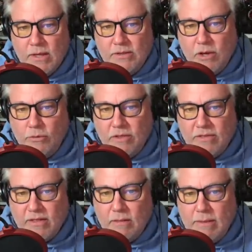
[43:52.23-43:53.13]
The only
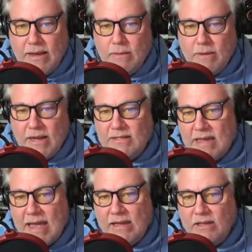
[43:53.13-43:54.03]
thing that made him an
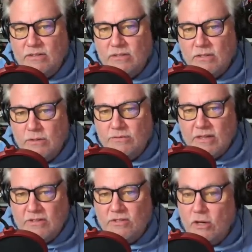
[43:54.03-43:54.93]
antagonist, you
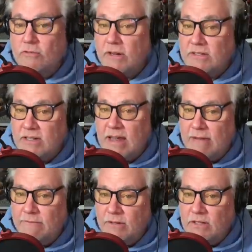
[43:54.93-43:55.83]
said Star Trek didn't
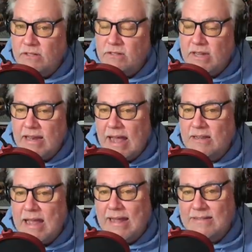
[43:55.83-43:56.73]
have villains, it
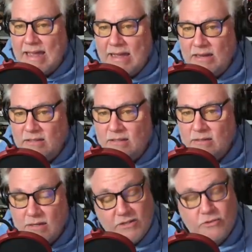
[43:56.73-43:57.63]
had
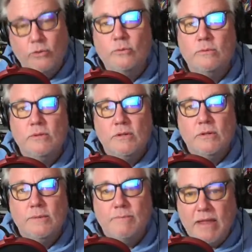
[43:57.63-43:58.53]
antagonists. It's true.
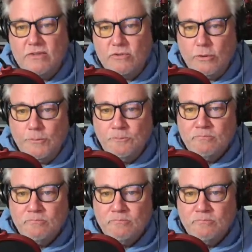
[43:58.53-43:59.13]
That is true.